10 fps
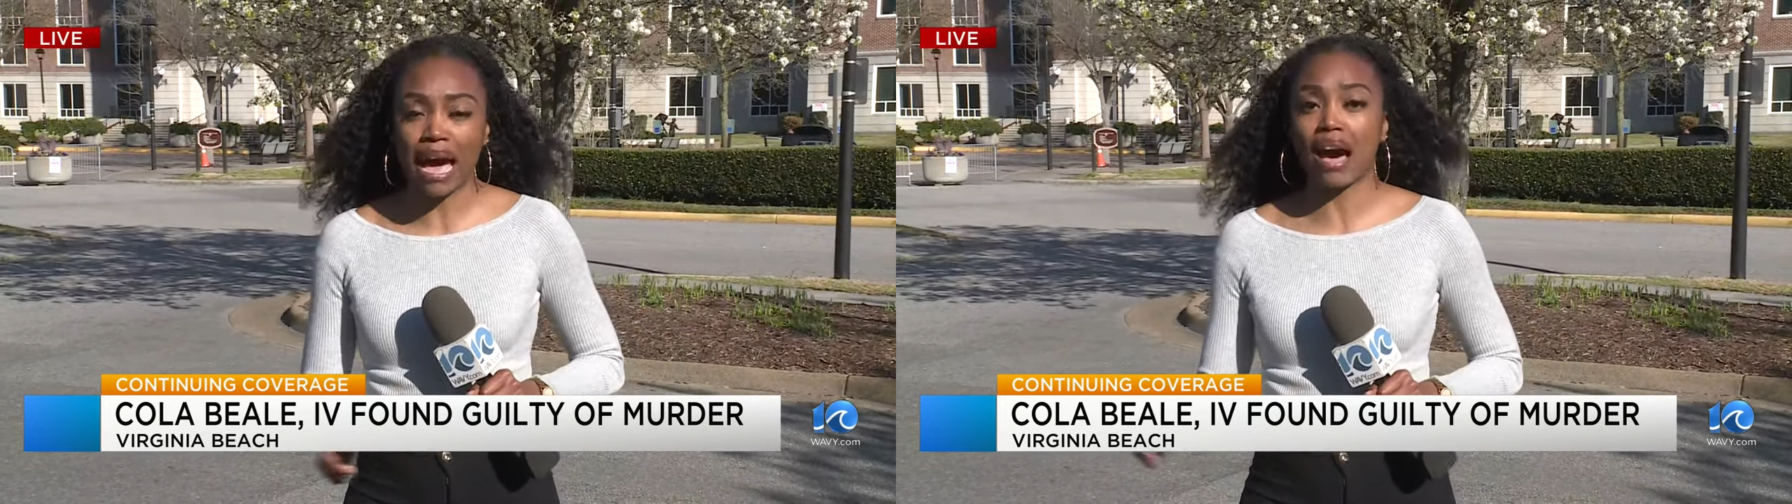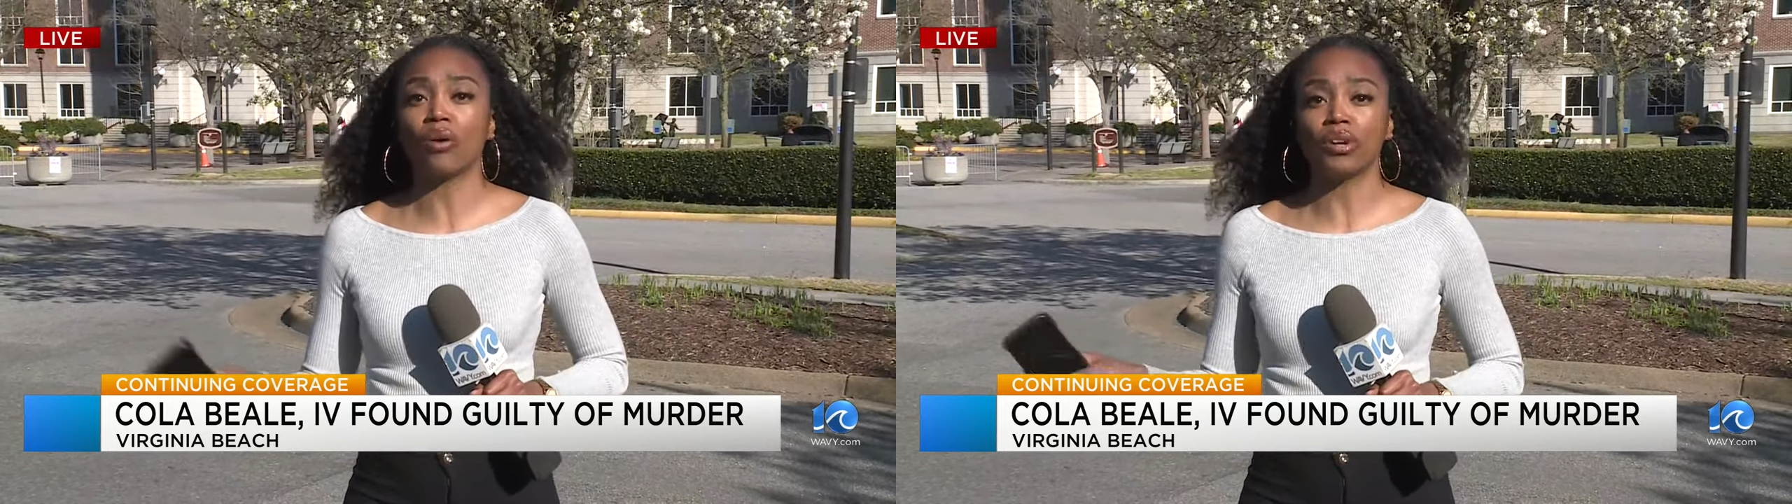
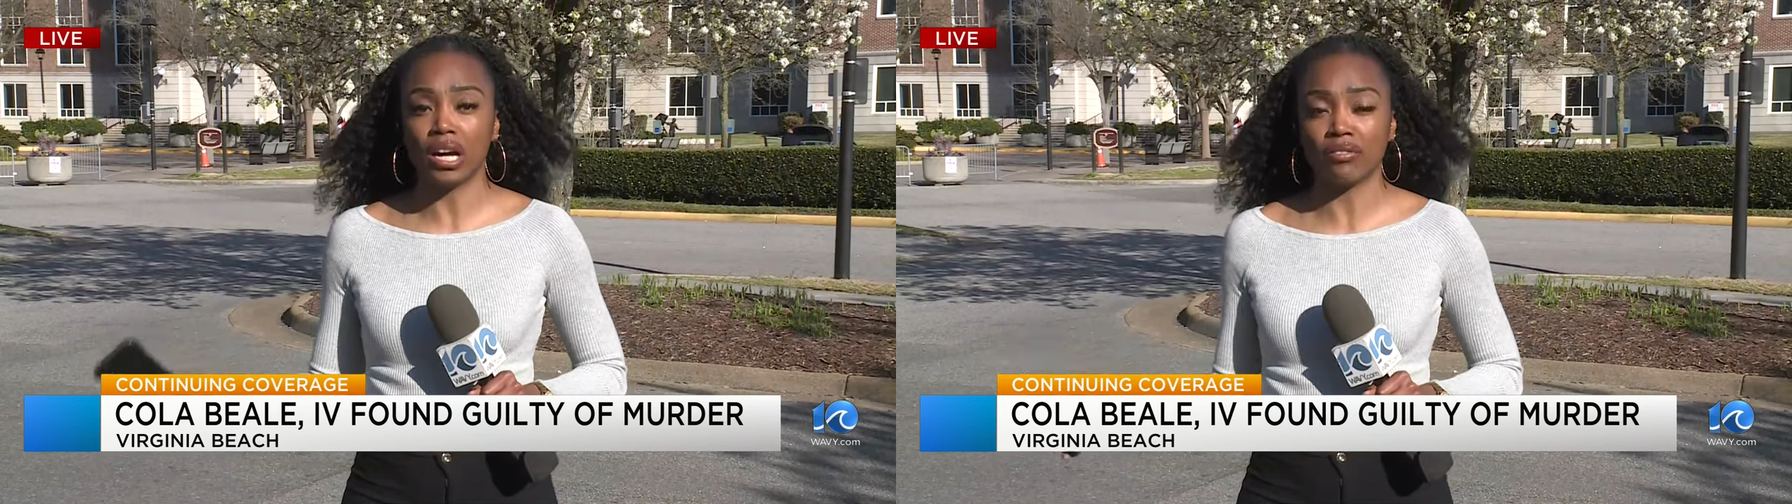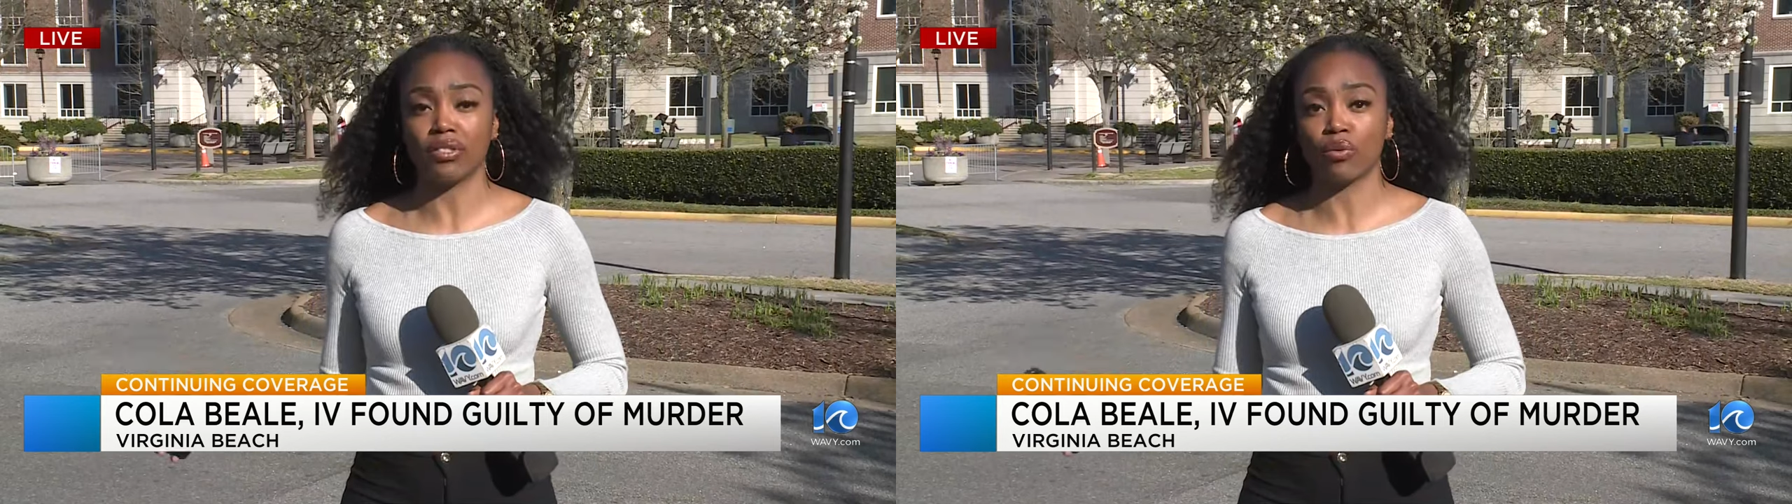out
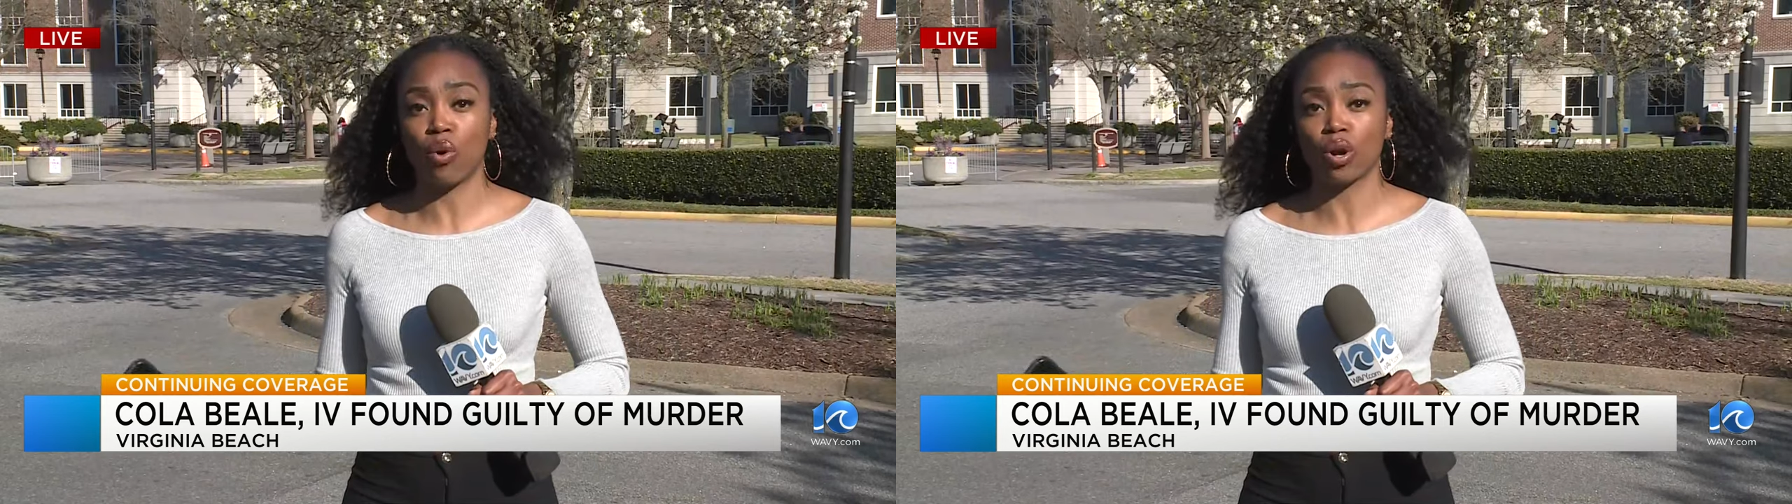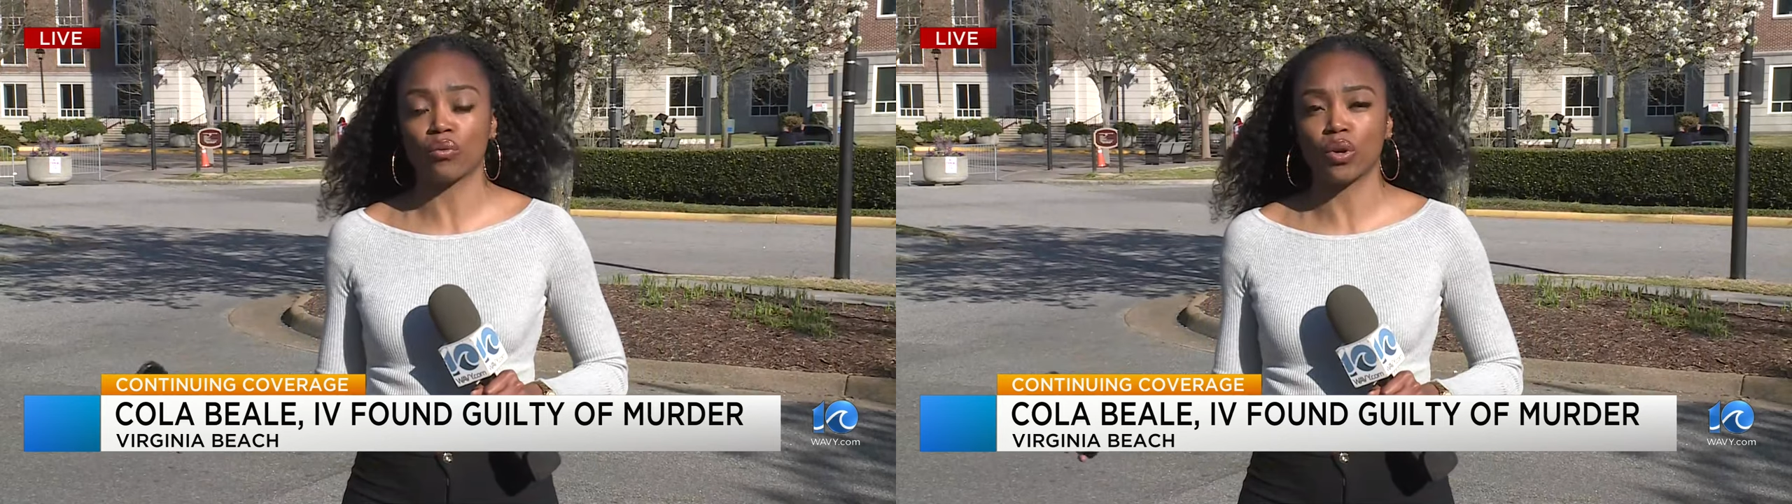of the
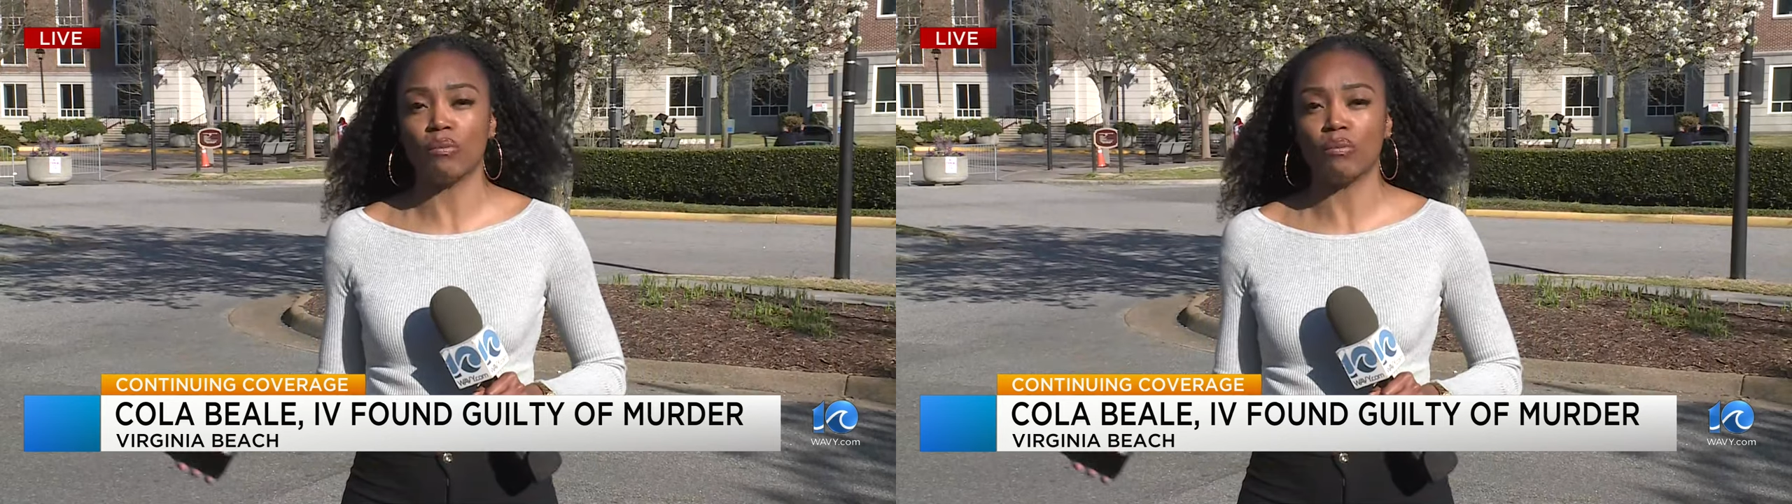courtroom,